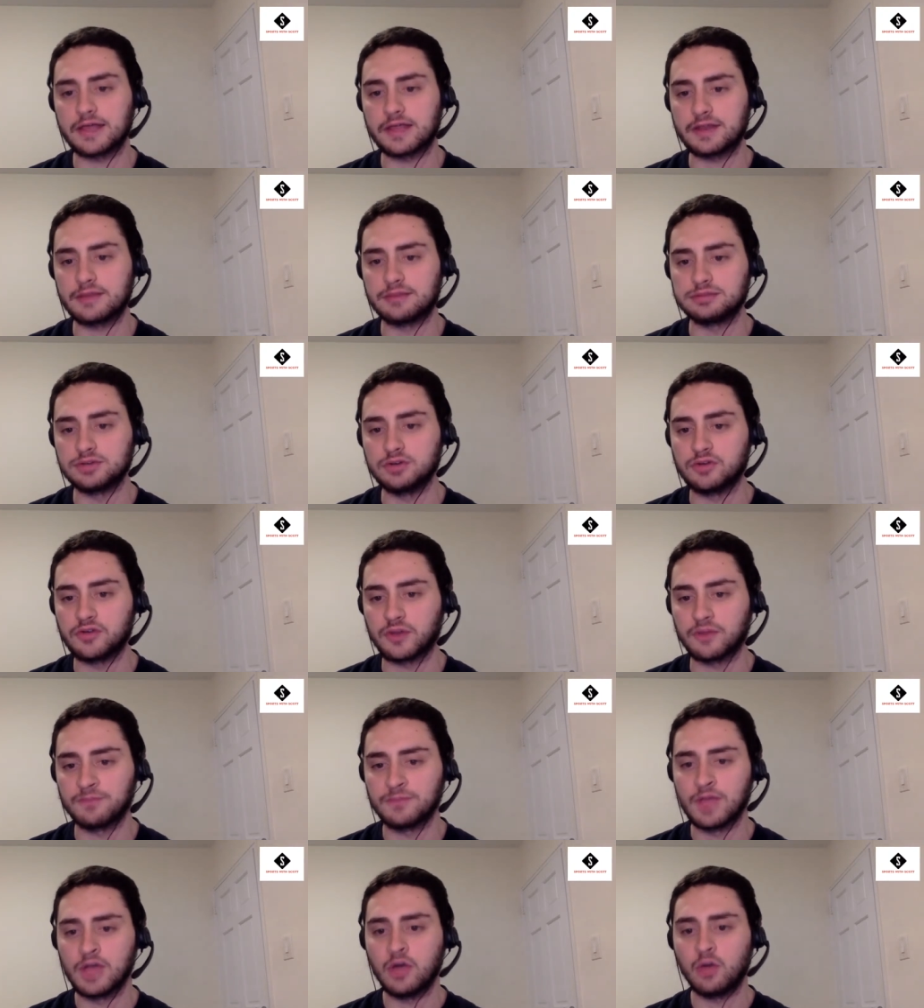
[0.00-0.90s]
ended up
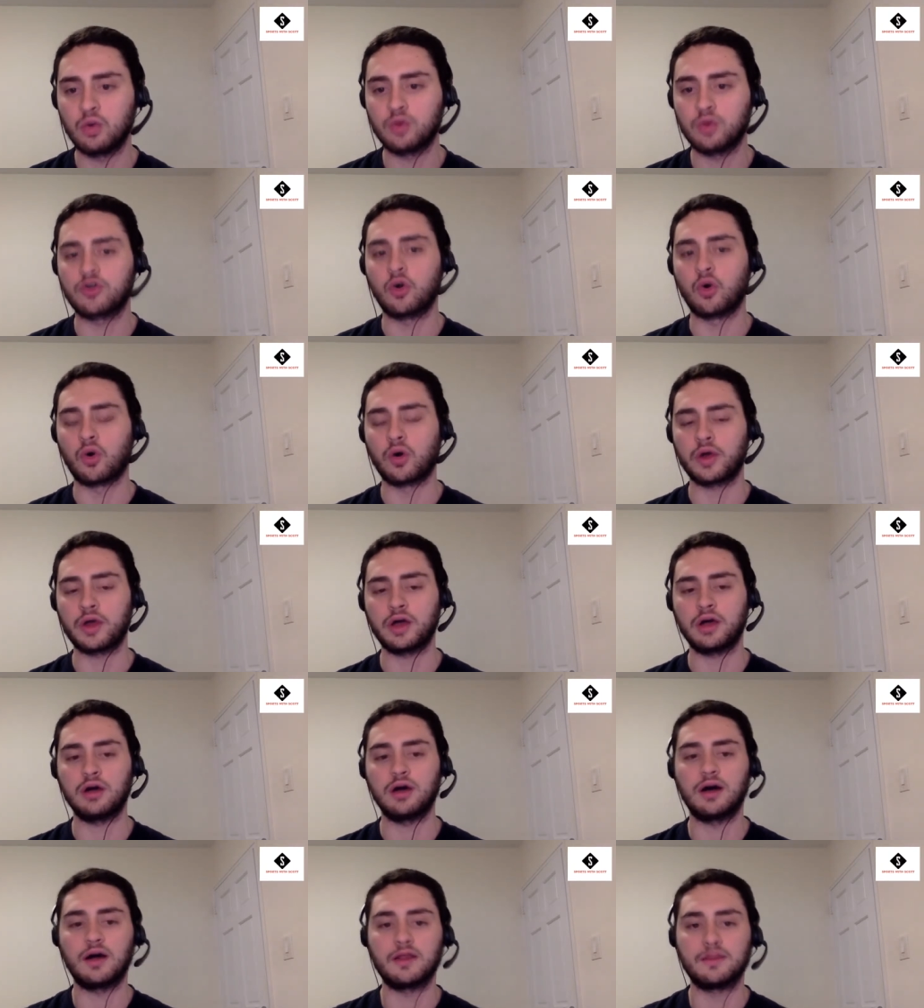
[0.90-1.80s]
losing with
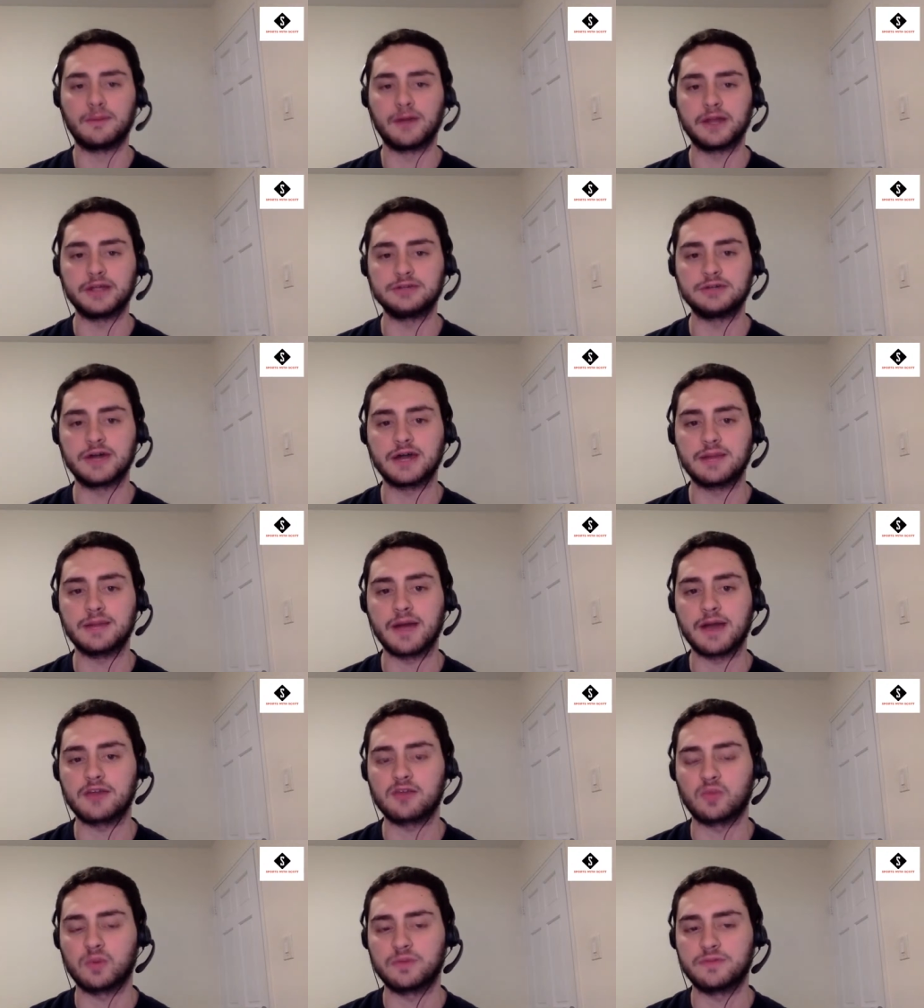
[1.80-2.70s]
Coria on the money line at
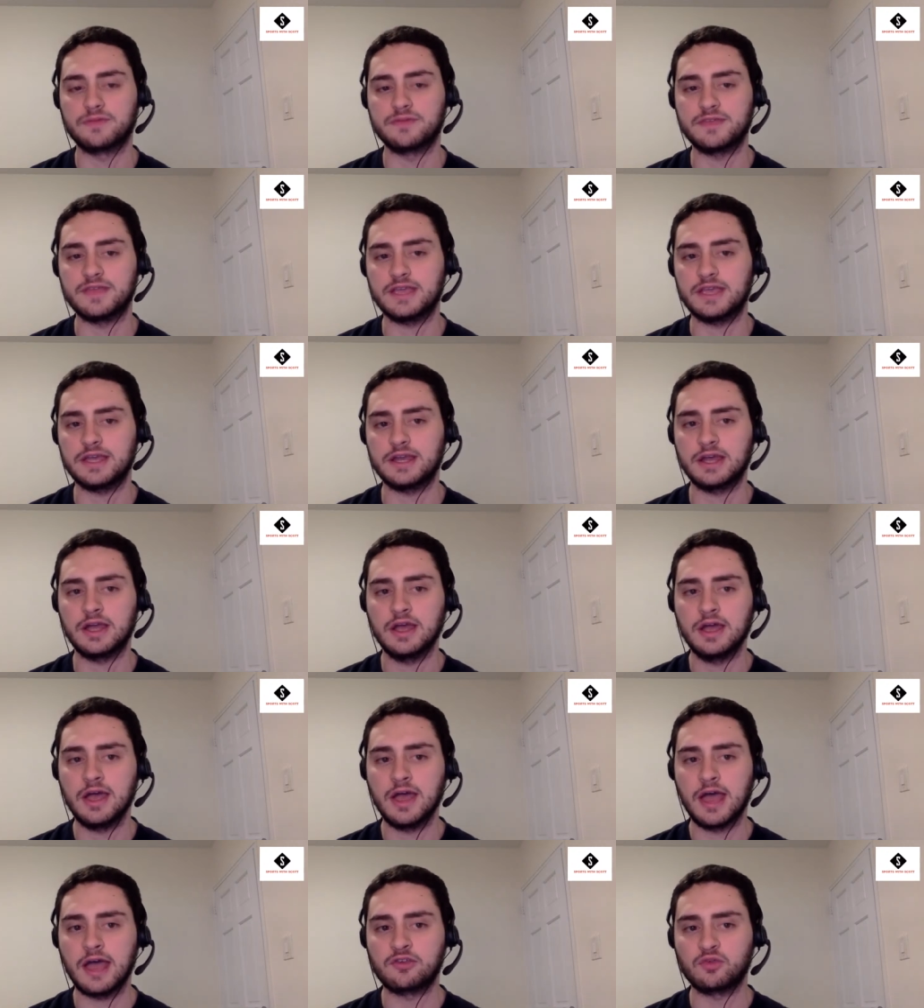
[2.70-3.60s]
minus 115,
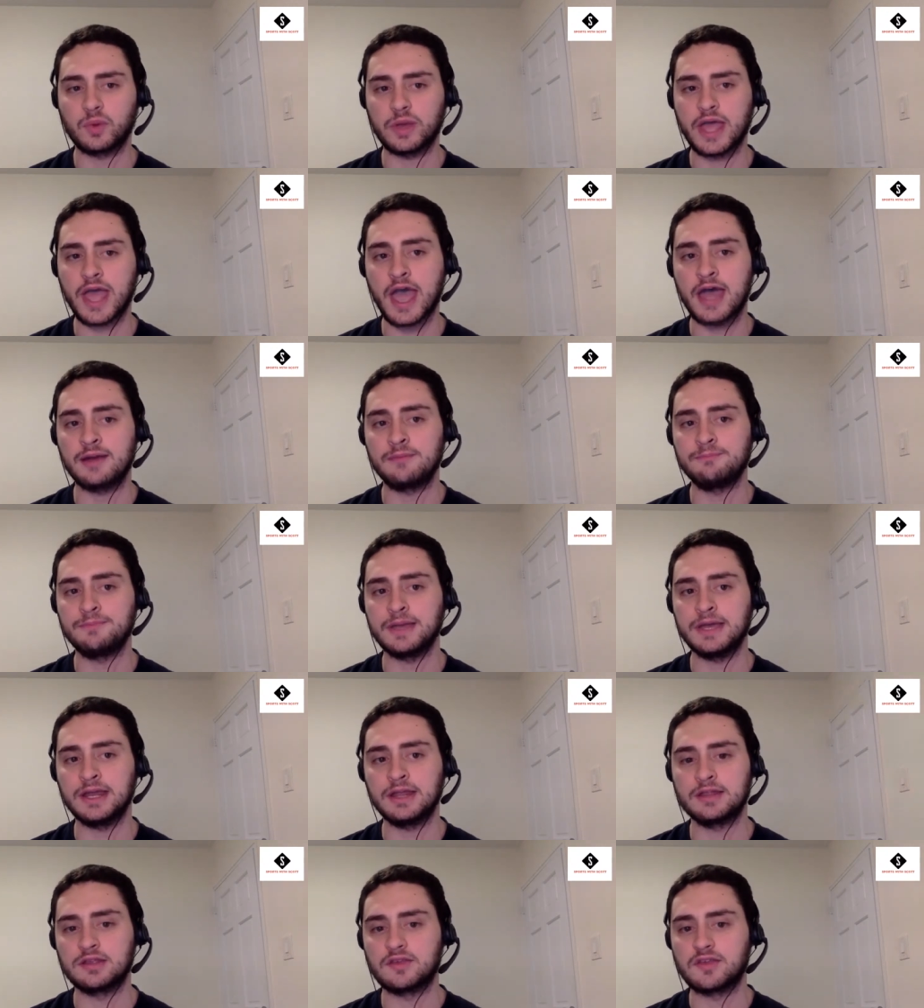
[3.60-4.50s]
as we had him
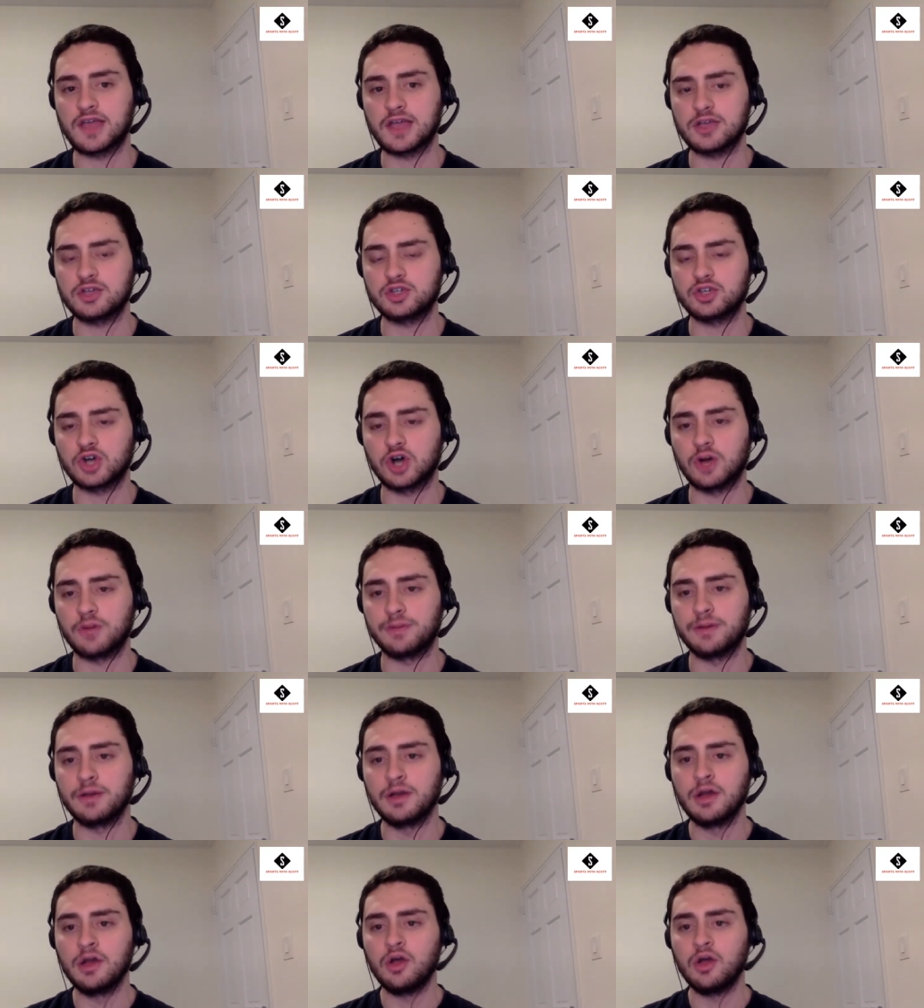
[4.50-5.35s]
beating Dzanchulp.